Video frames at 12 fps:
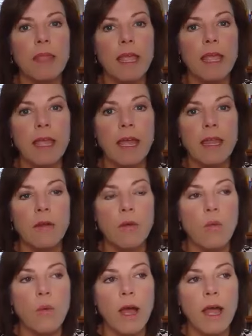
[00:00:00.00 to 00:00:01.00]
And
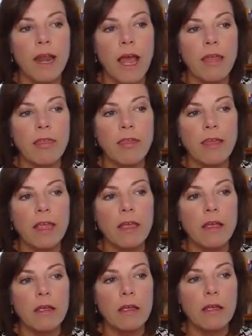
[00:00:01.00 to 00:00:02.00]
what I
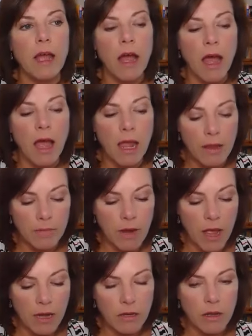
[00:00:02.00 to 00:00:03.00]
think I am
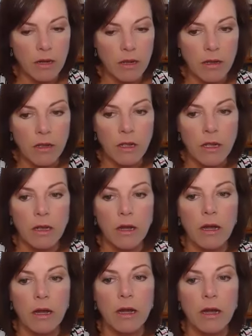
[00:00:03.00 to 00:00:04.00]
not going to
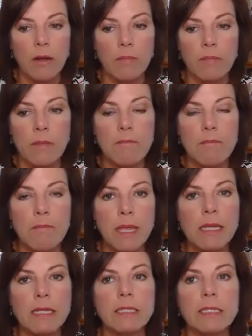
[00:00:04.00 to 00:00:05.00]

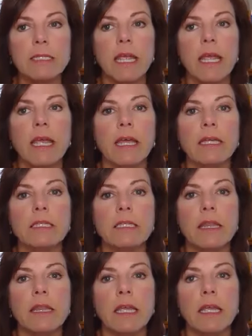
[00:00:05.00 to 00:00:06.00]
miss
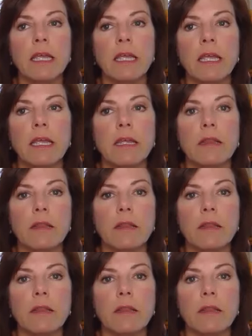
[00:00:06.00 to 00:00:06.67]
is the